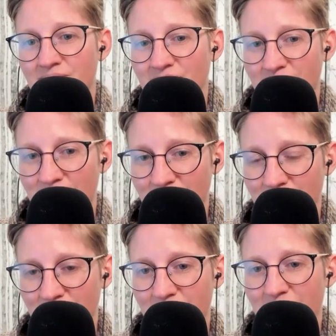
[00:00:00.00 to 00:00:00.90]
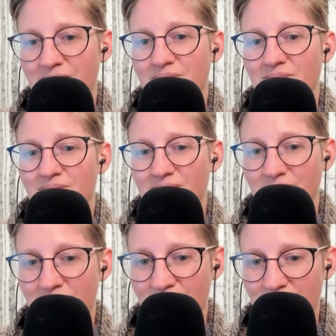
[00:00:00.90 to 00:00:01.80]

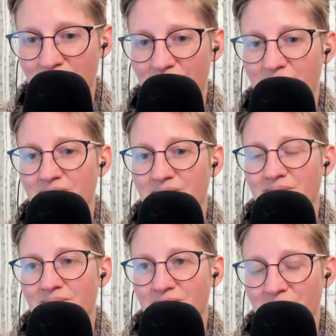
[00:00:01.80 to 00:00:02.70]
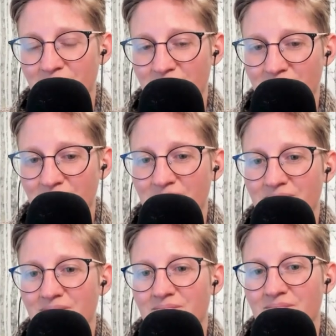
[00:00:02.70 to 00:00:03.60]

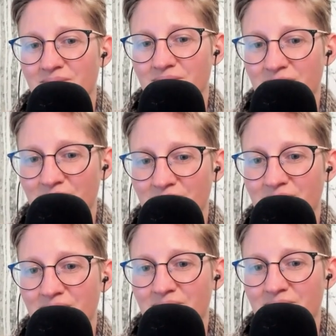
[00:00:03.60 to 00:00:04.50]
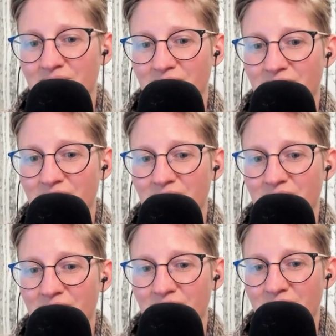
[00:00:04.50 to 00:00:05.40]

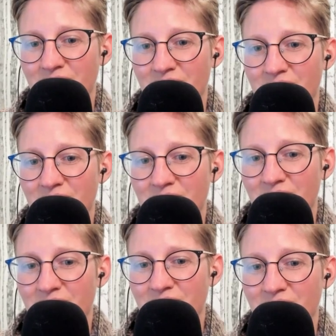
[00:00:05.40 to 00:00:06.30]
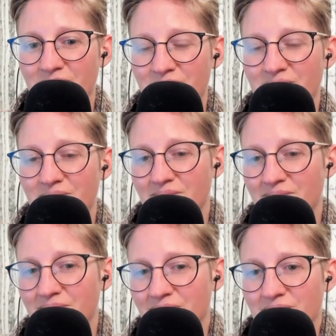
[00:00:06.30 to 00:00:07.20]

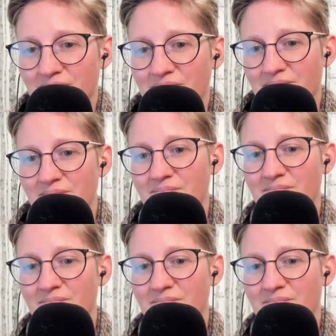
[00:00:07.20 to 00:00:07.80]
[no speech]